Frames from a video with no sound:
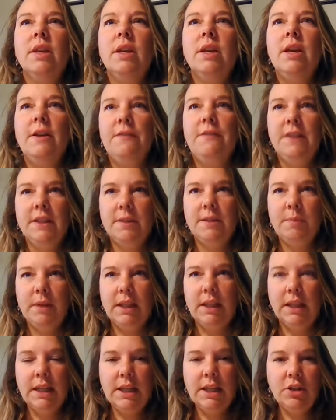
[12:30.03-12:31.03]
if it's
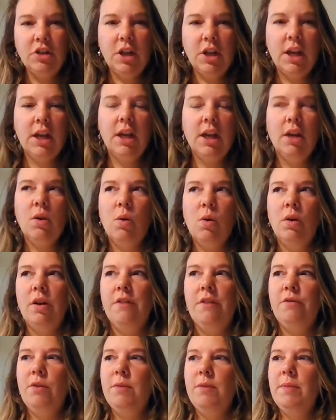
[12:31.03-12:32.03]
been leeching or
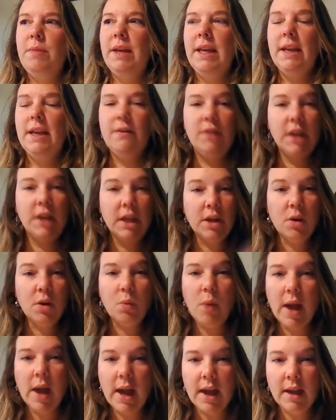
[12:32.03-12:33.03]
if we've been giving it
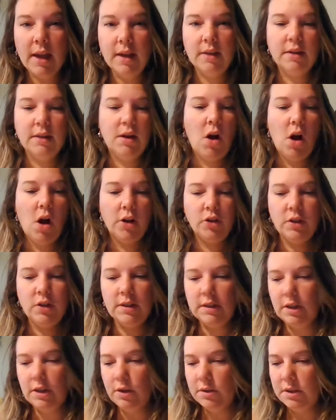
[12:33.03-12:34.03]
away
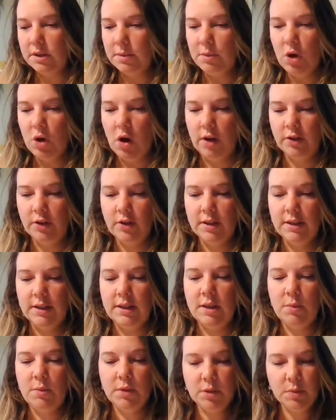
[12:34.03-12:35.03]
consciously or
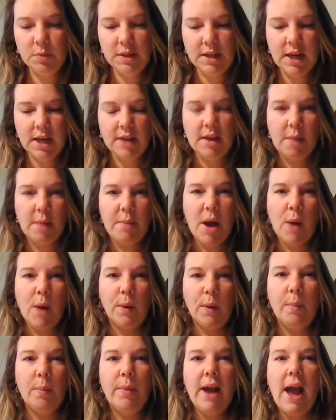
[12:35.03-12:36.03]
subconsciously, once we take that
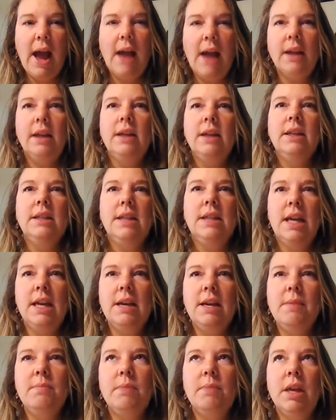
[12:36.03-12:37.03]
power back, it can take
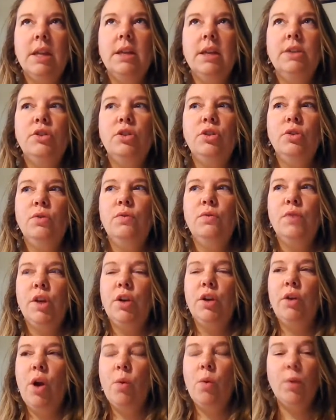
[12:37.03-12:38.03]
a minute to
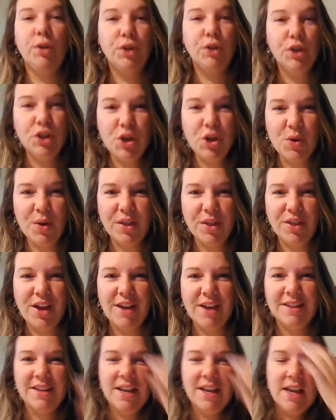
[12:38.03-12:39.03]
figure out what to do with
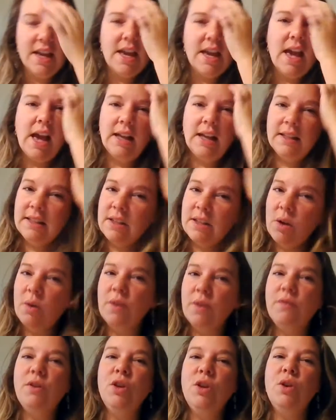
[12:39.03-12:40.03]
it. And so
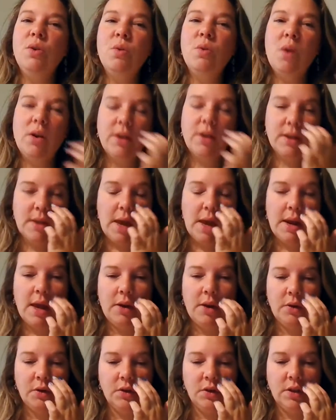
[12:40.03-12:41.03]
if you are in that
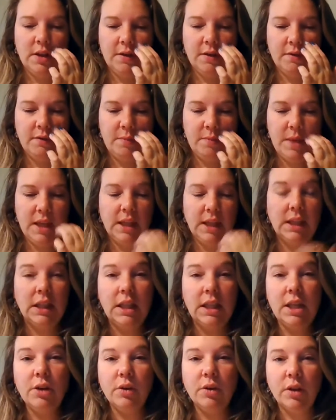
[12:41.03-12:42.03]
energy of being a
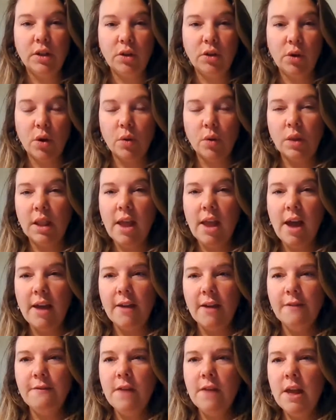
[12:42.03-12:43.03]
leader in your own
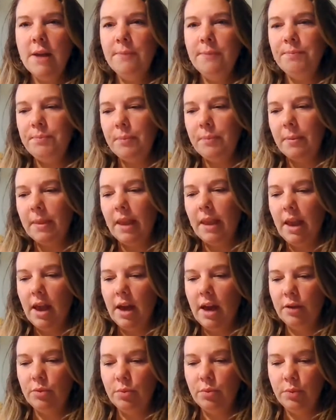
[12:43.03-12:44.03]
life
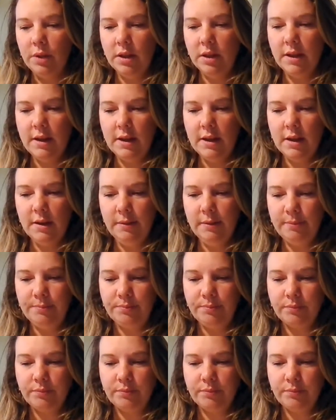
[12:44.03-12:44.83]
and really